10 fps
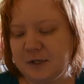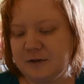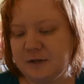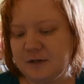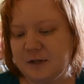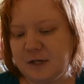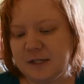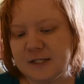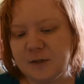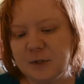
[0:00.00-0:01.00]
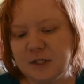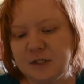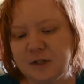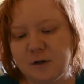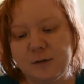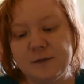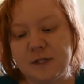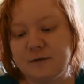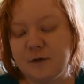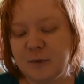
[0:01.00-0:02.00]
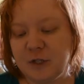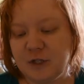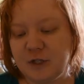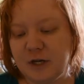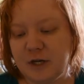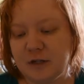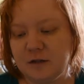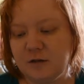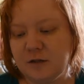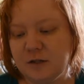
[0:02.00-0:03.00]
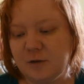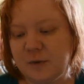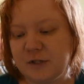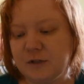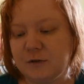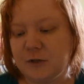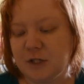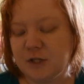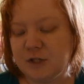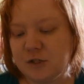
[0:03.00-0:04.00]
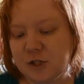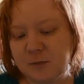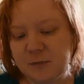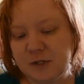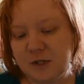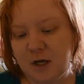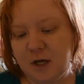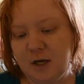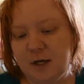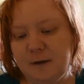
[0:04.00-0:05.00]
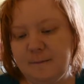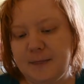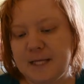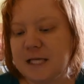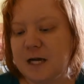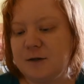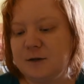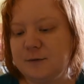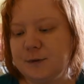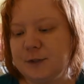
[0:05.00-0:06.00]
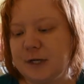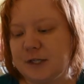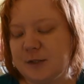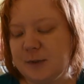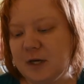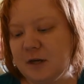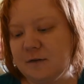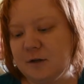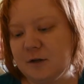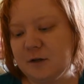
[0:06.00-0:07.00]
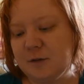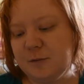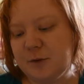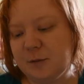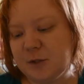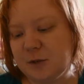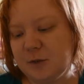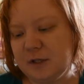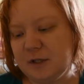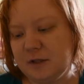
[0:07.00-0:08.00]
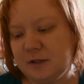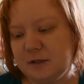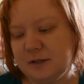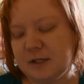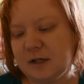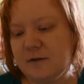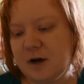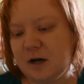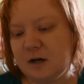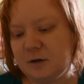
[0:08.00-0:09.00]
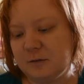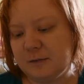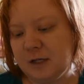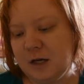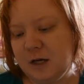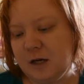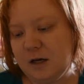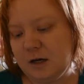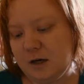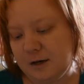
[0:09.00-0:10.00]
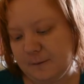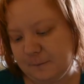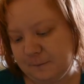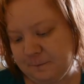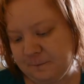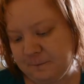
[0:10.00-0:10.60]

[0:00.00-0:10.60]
there is the instability of self-image and interpersonal relationships, desire for reckless behavior, promiscuity, and self-harm, and